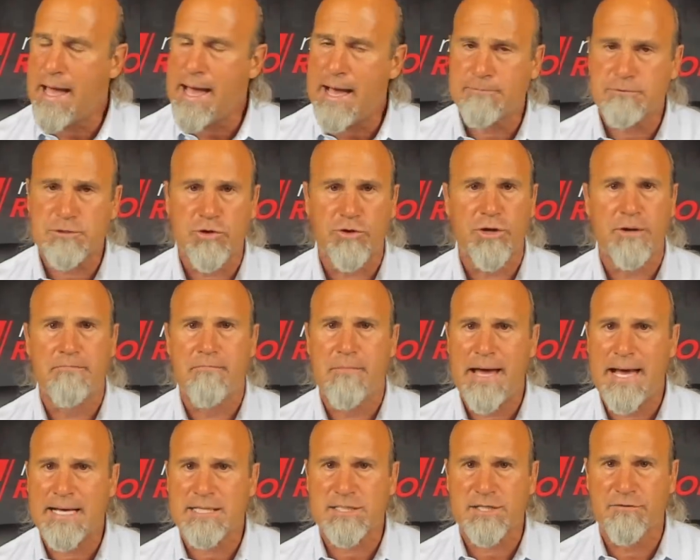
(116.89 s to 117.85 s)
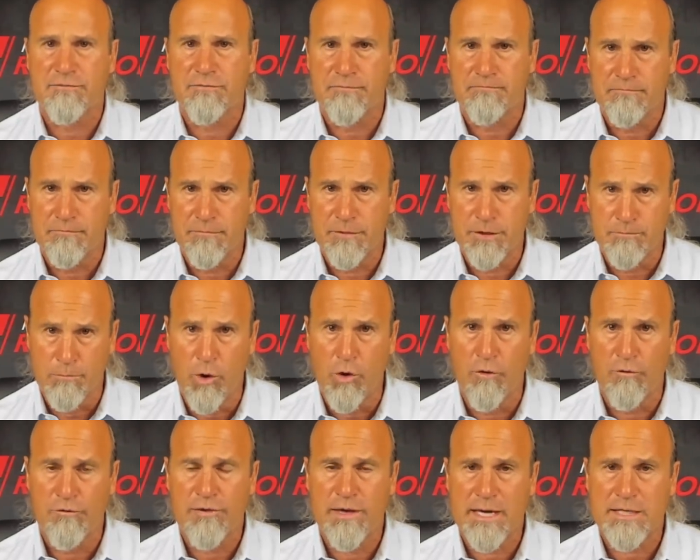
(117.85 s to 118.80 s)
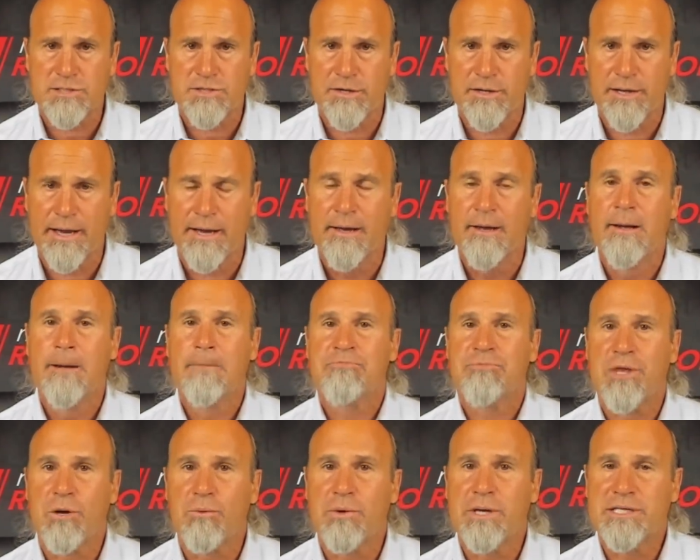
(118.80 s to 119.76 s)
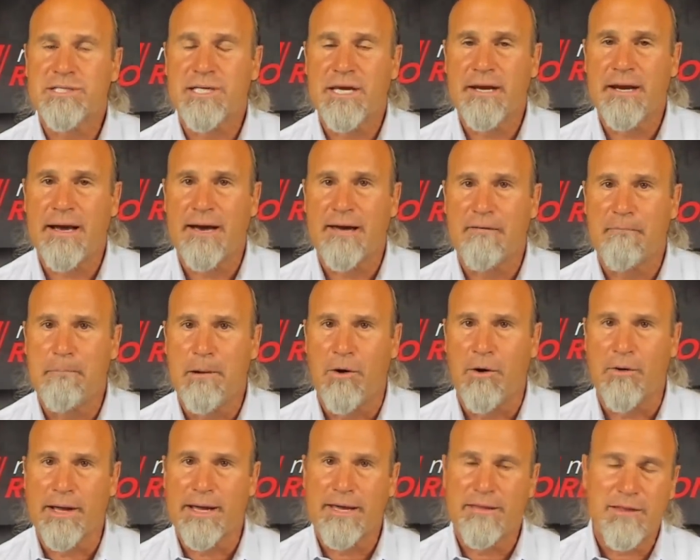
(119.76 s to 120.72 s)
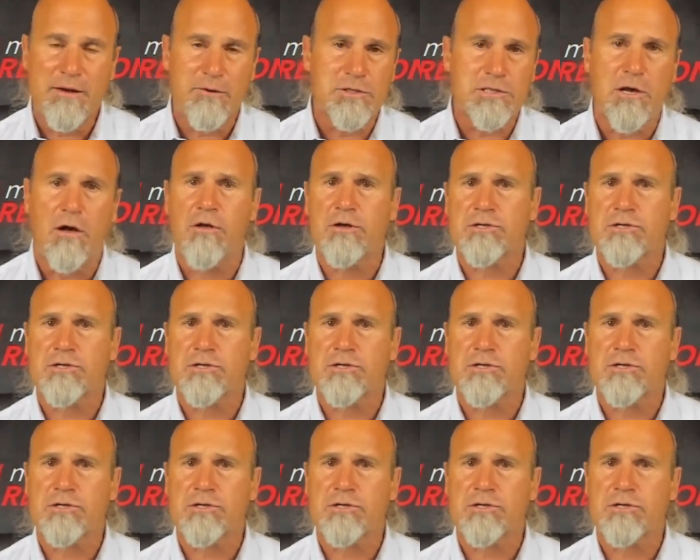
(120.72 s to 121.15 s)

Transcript: absolutely massive move yesterday that we'd seen out of Boeing. And there was all